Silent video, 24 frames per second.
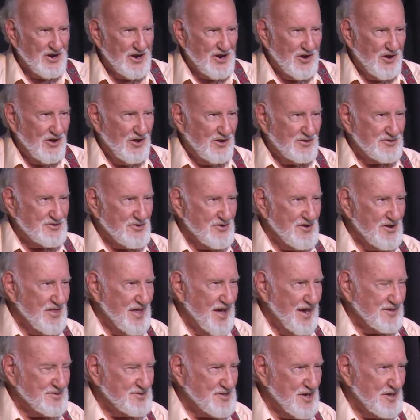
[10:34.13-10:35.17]
an altar in
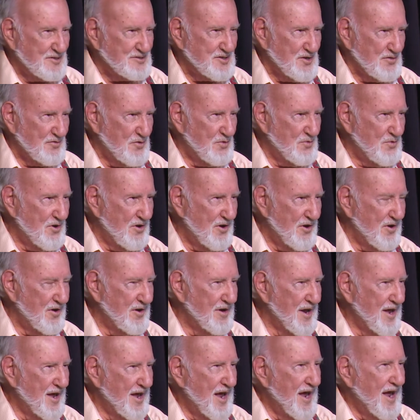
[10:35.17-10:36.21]
that sense of the
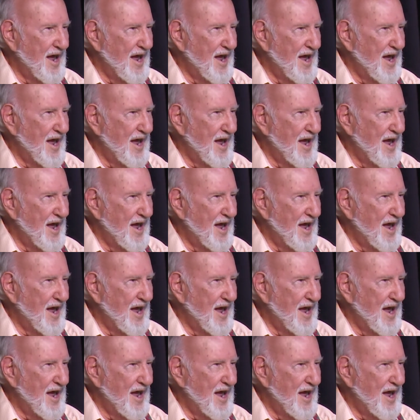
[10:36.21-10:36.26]
word.